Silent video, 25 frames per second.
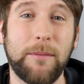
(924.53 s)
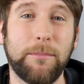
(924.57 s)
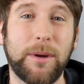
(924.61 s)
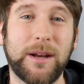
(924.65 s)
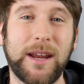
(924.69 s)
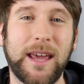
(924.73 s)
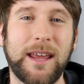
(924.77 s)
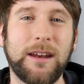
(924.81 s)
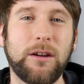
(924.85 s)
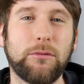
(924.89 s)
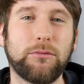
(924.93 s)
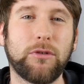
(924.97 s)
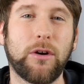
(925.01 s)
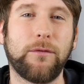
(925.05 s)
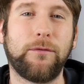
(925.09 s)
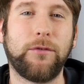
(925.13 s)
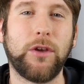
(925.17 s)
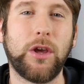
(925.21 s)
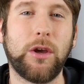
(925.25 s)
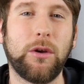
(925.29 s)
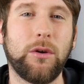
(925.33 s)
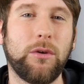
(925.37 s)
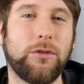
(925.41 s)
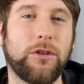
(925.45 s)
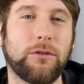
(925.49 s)
But in a
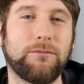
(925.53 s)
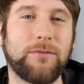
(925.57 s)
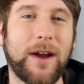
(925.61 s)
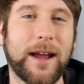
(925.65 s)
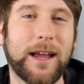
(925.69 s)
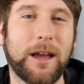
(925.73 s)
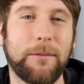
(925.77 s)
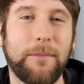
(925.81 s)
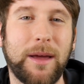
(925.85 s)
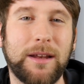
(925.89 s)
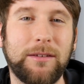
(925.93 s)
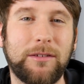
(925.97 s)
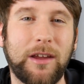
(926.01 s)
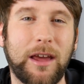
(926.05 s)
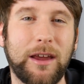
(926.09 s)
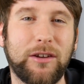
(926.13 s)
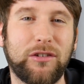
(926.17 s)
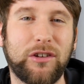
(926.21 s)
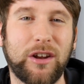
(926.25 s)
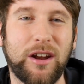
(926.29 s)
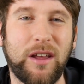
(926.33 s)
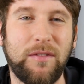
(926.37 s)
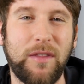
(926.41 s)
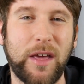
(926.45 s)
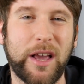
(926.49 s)
review, the
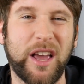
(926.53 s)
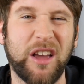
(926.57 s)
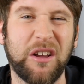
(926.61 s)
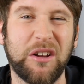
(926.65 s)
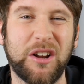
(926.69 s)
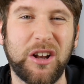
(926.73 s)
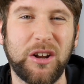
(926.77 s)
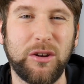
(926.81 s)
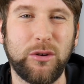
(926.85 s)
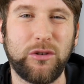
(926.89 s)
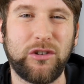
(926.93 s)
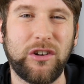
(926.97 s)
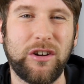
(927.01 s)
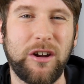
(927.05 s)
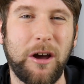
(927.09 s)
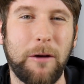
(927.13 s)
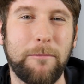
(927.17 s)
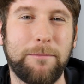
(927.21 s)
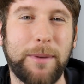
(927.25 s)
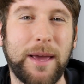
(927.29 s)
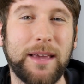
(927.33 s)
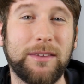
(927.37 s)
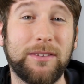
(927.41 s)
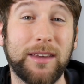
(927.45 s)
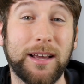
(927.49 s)
recommendation and the conclusion are
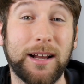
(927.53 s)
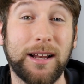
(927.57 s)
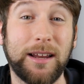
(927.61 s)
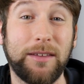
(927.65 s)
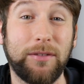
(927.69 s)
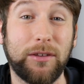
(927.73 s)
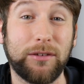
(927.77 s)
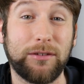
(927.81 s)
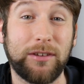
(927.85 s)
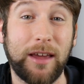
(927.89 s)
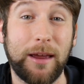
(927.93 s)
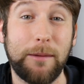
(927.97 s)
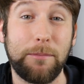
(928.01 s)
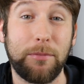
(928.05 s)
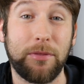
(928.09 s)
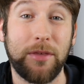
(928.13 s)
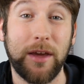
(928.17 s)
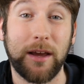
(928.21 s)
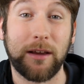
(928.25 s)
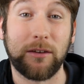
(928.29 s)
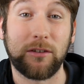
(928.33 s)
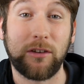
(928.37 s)
basically the same thing.